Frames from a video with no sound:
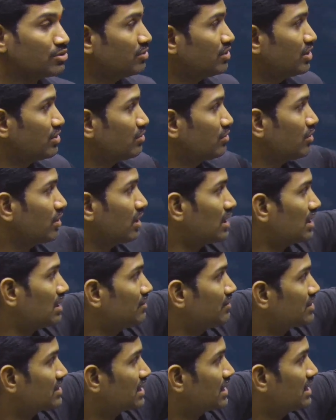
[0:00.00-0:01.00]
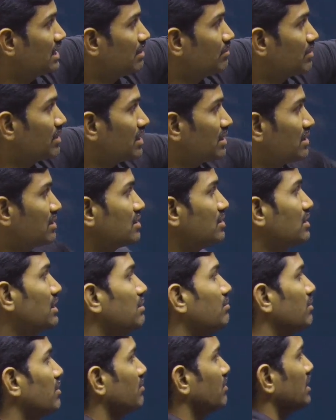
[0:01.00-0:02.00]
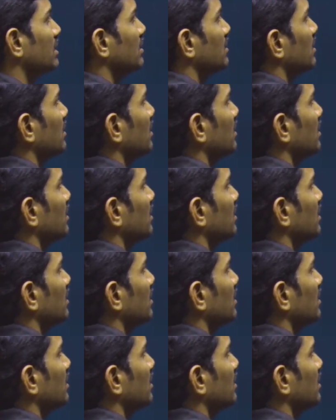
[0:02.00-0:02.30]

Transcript: you need to know. Already we studied numbering. This is number 1,